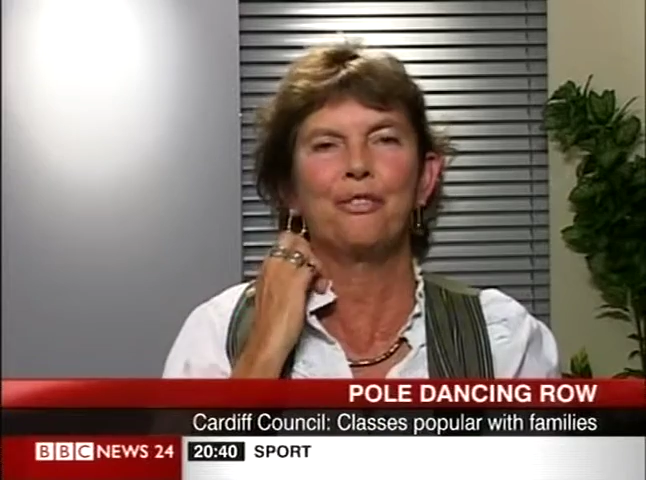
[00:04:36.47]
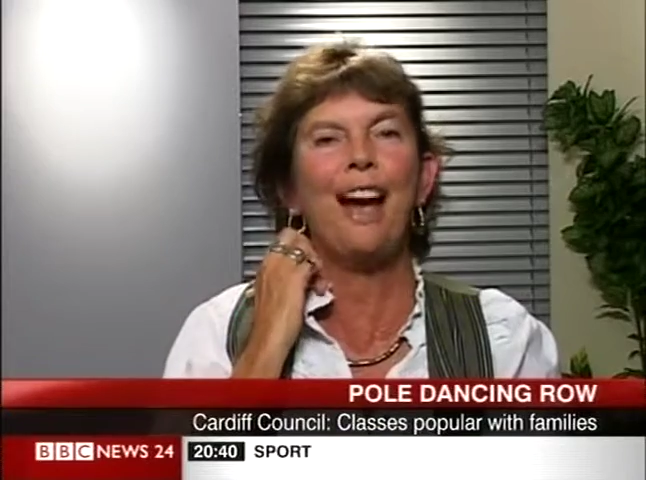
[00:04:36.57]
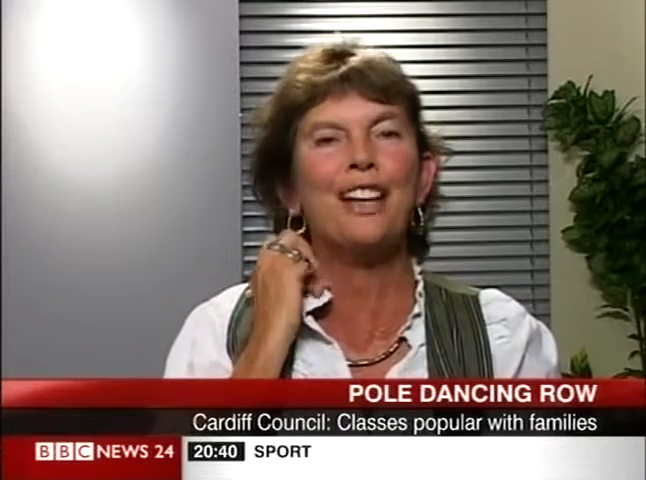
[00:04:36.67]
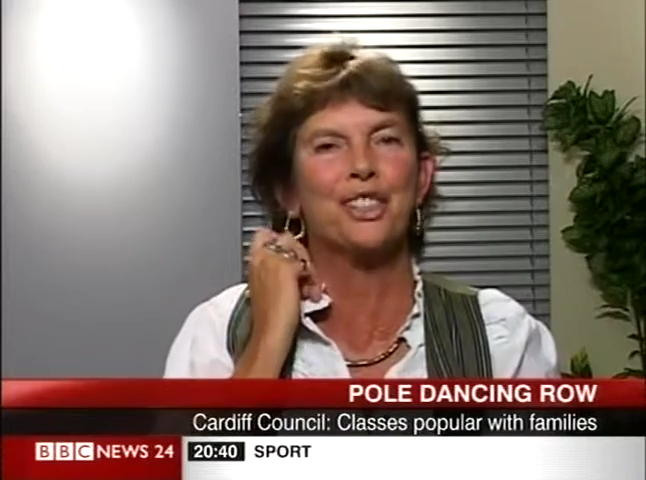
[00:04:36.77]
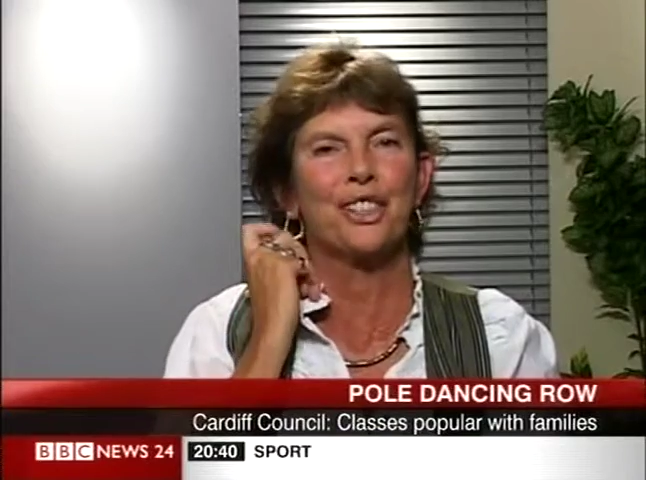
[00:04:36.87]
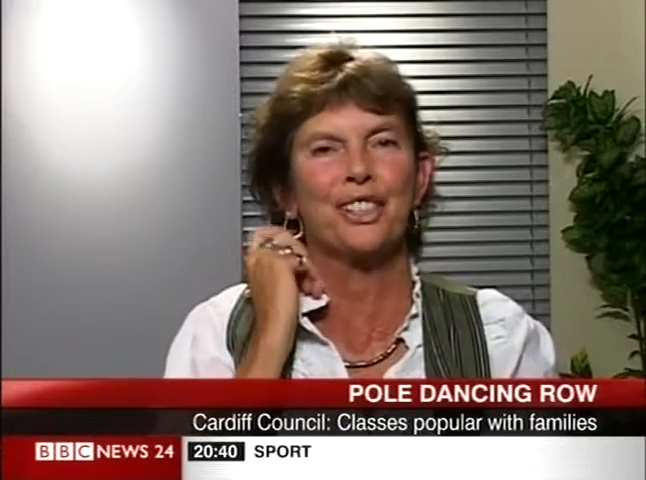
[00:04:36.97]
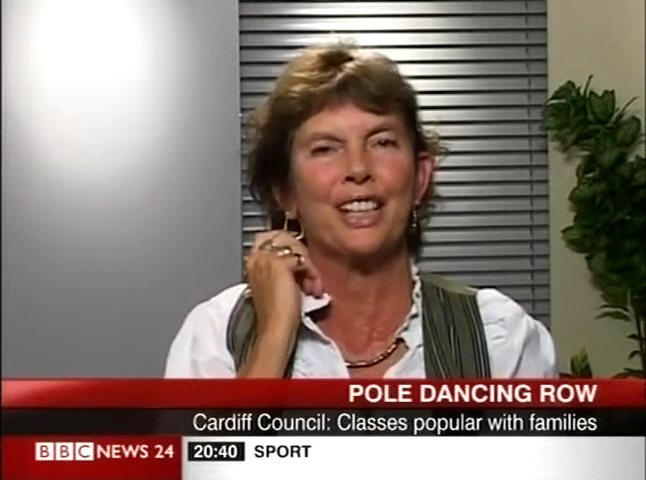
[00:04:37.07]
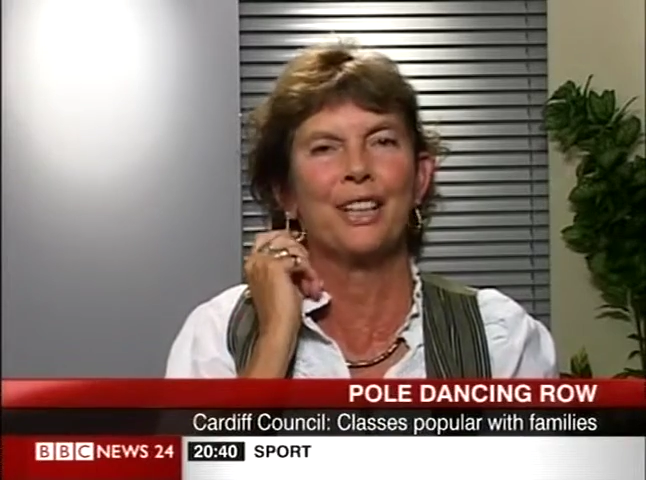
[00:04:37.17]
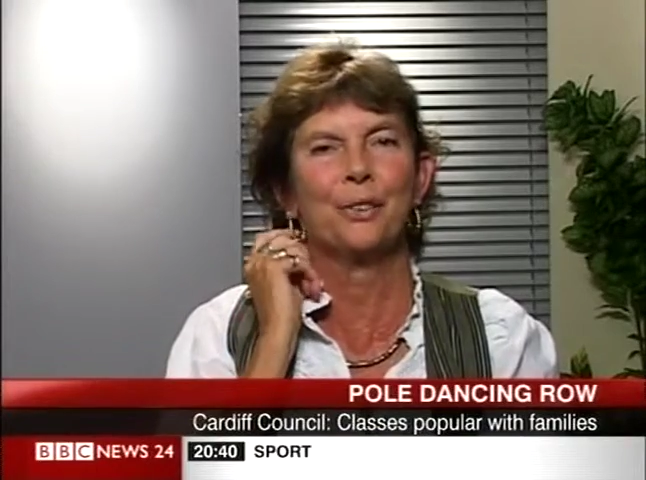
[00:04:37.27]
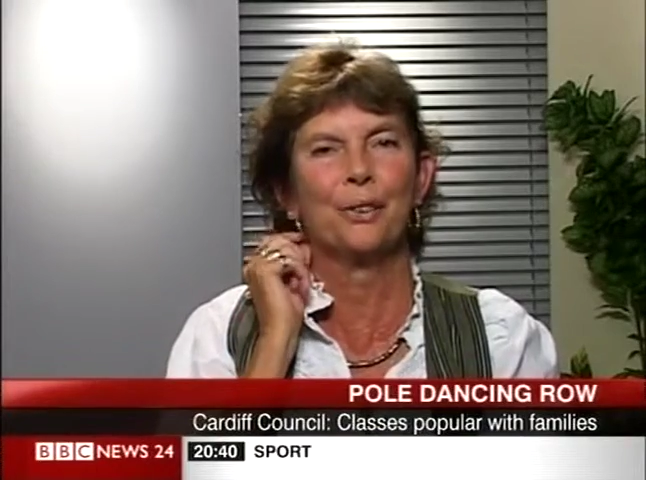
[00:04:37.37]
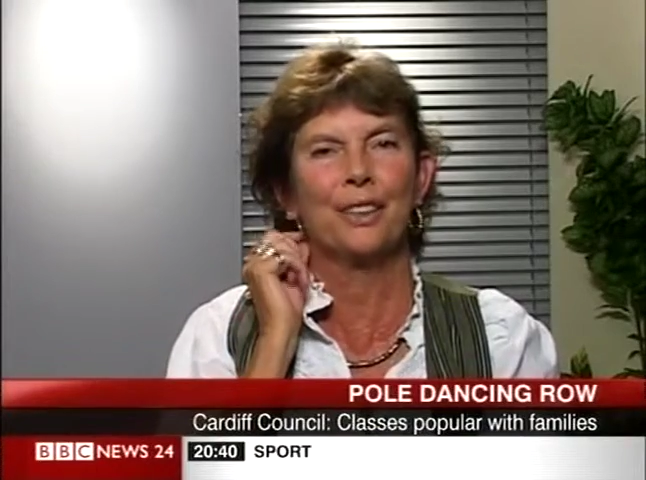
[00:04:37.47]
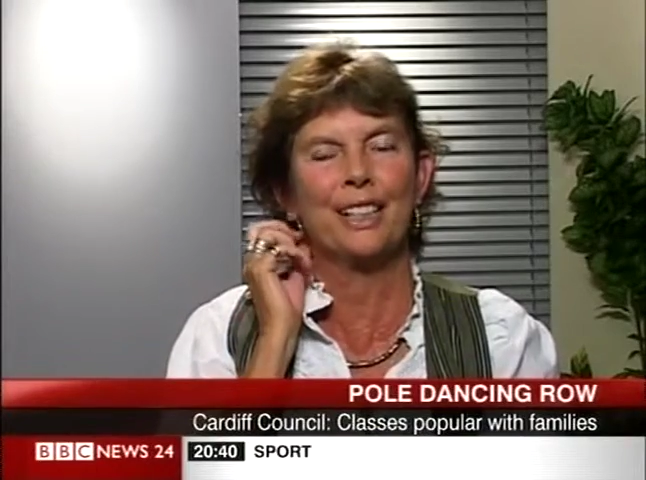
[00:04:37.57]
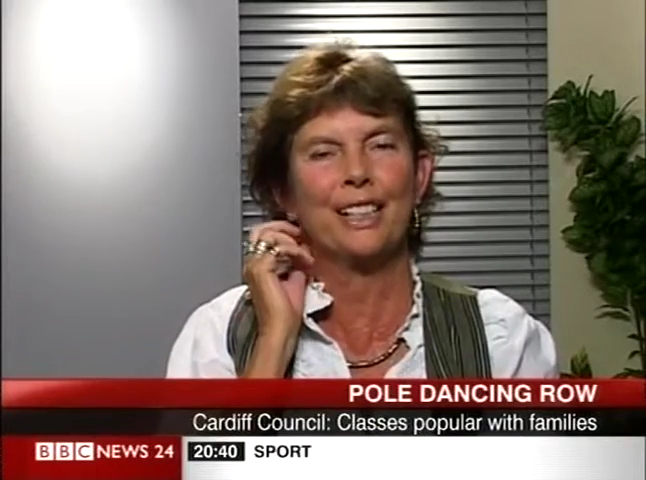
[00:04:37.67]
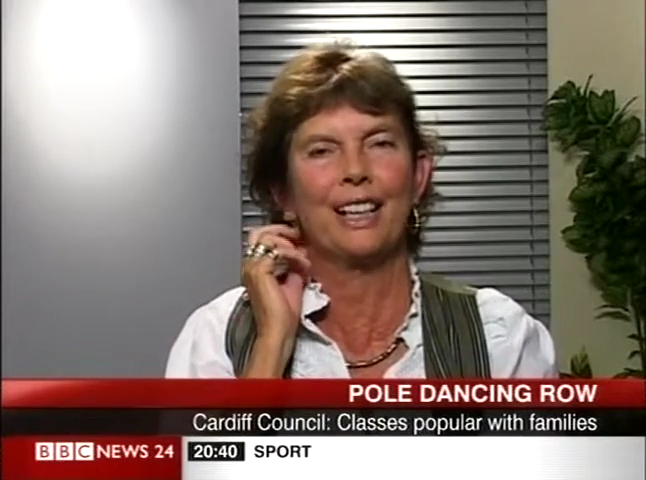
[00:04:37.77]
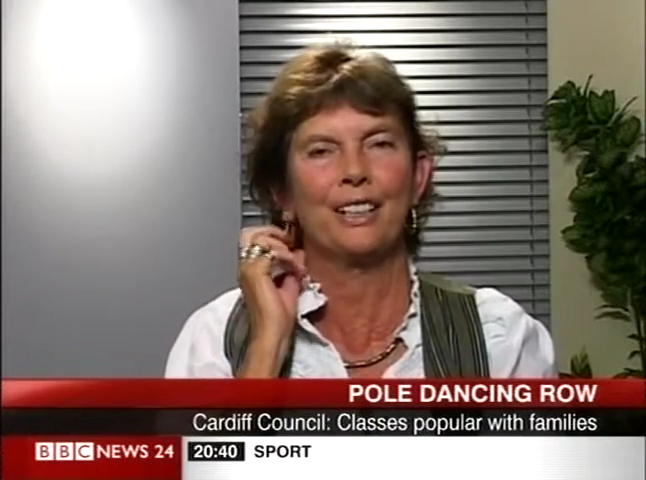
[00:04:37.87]
fashions in all
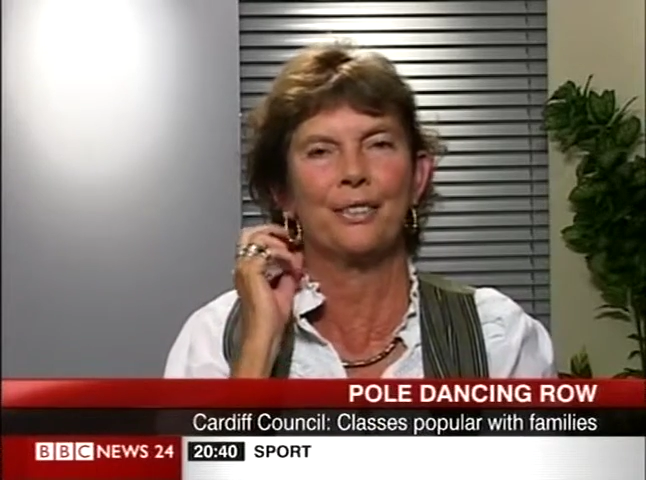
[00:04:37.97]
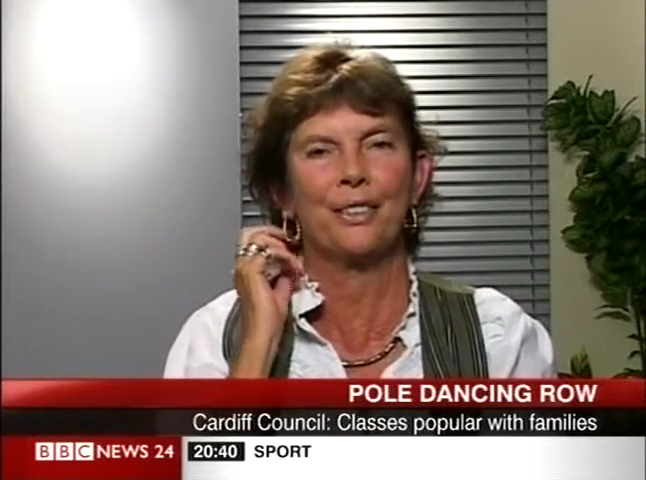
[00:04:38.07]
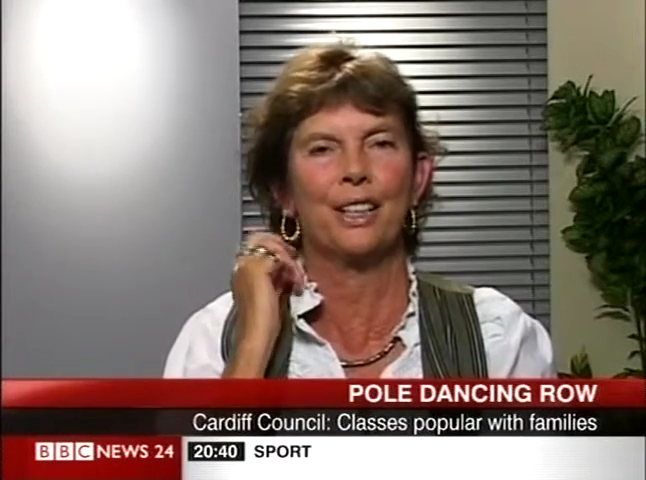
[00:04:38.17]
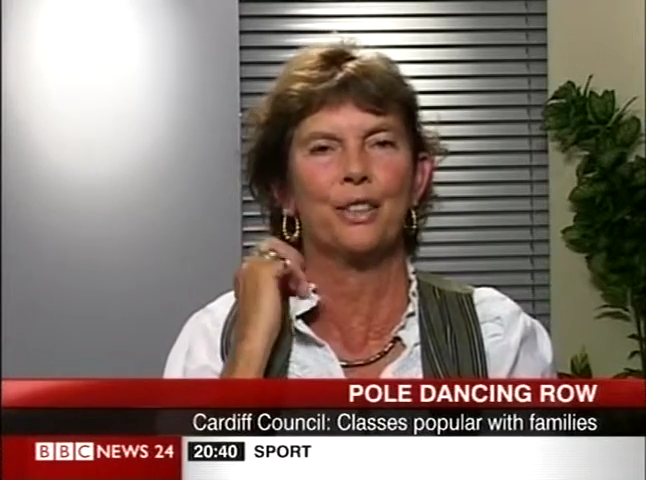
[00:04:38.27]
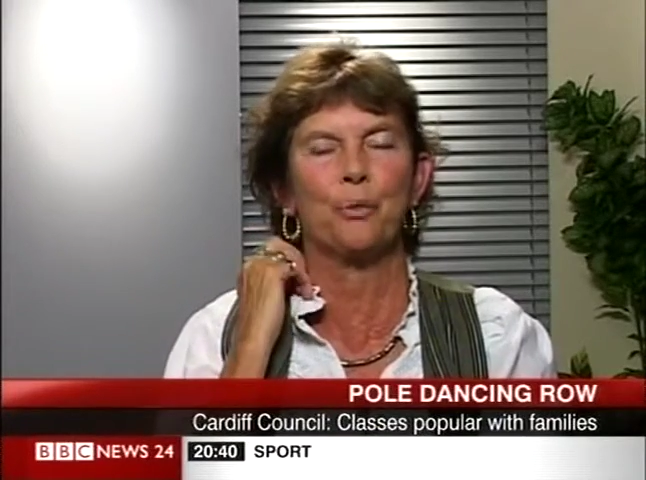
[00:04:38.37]
these kind of things,